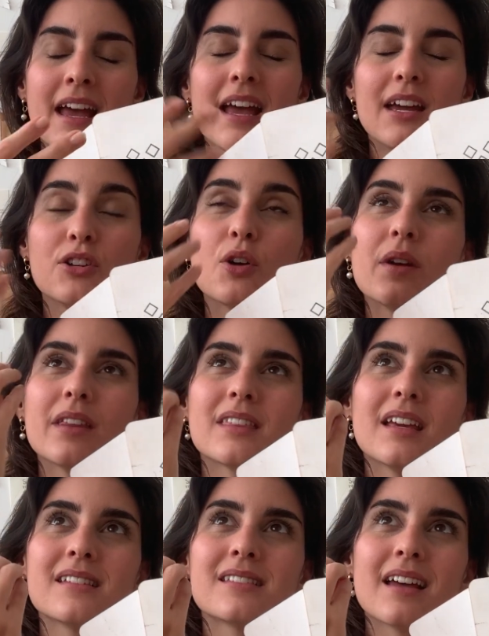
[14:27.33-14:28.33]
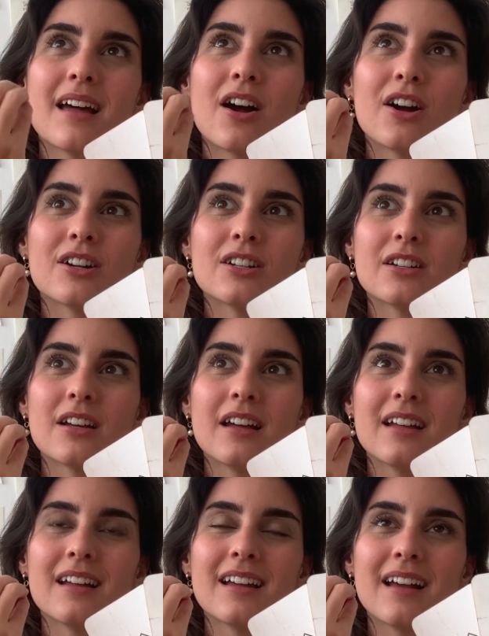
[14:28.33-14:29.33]
And knowing things that
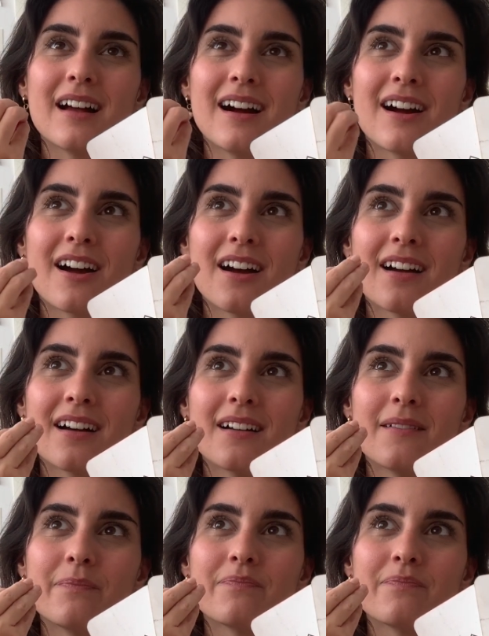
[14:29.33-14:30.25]
are